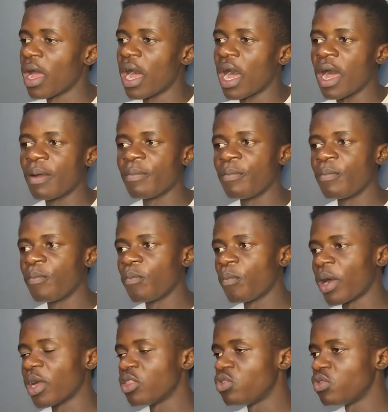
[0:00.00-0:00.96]
and
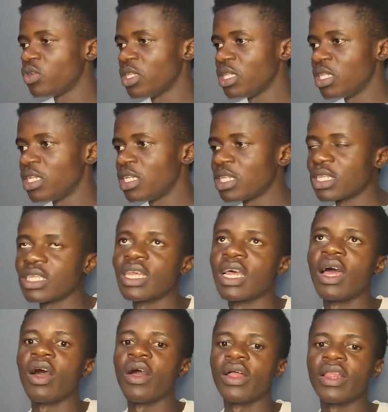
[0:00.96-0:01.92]
by doing this,
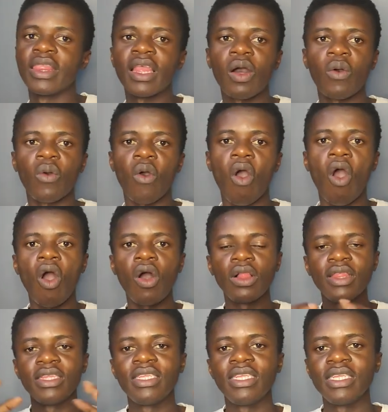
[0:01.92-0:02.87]
now all
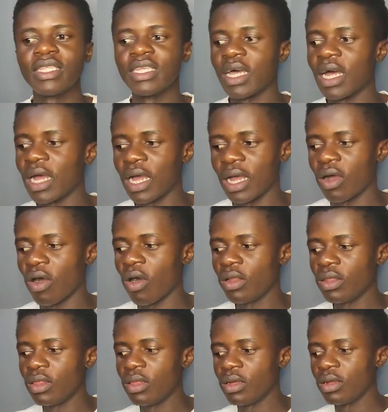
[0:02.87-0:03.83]
the data, all
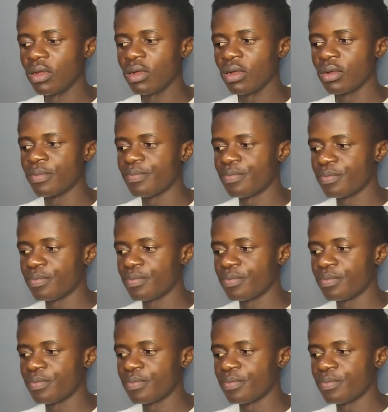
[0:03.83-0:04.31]
the